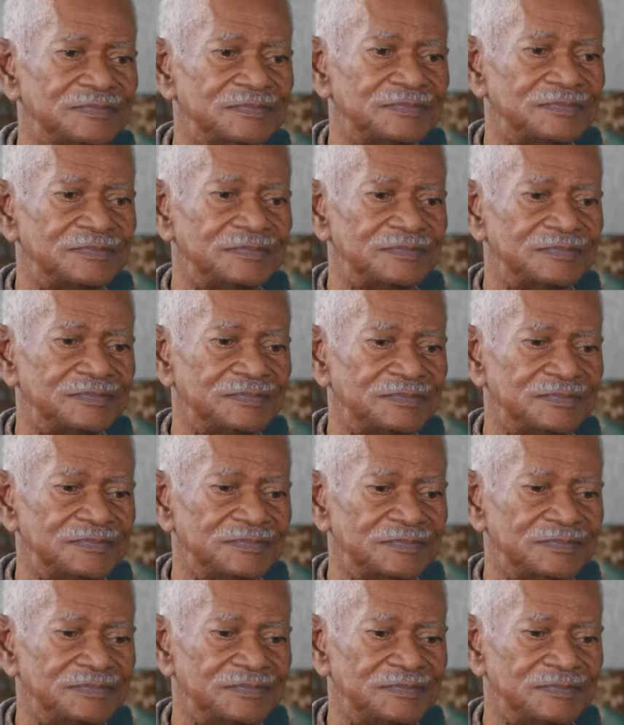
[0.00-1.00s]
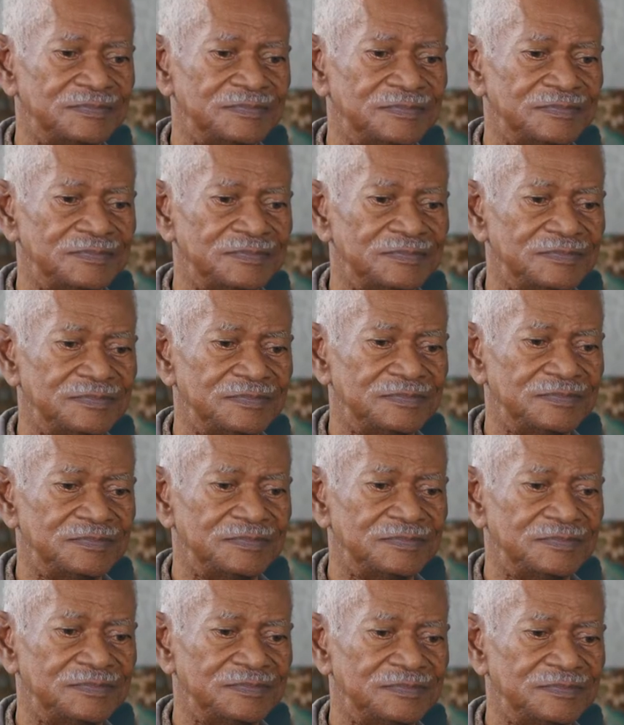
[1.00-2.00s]

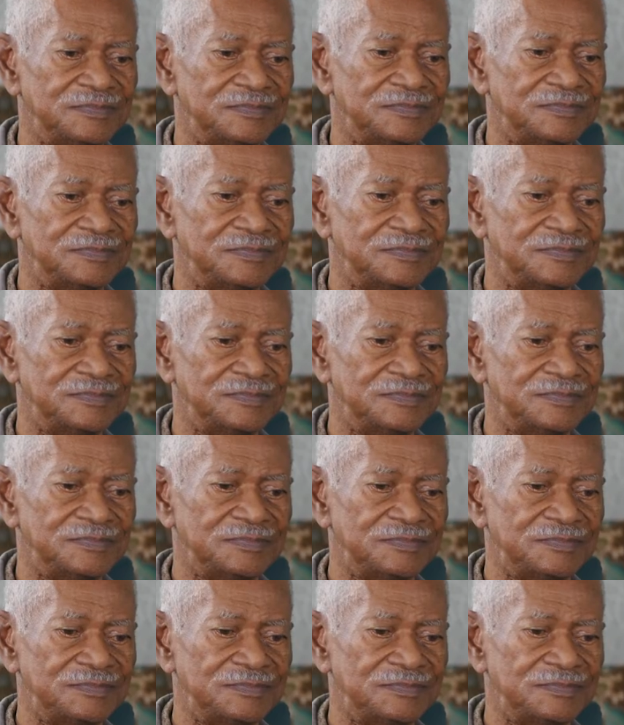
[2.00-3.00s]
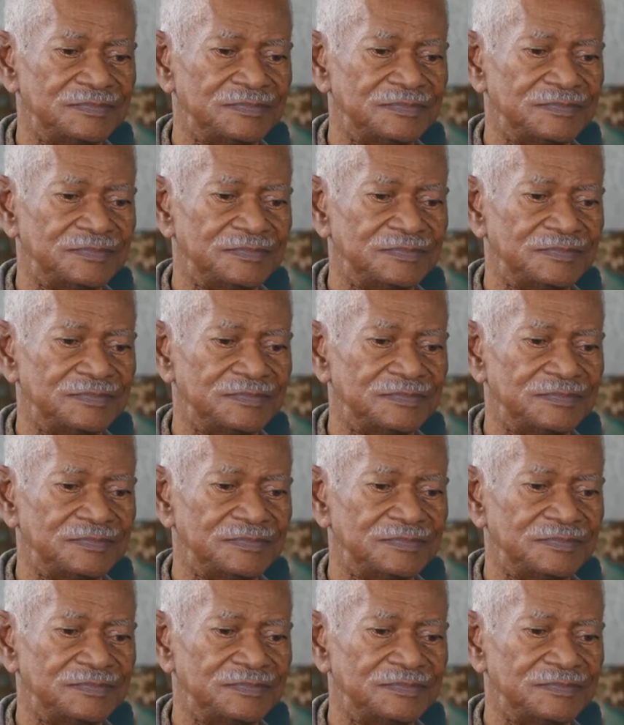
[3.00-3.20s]
No words are spoken by the person on screen.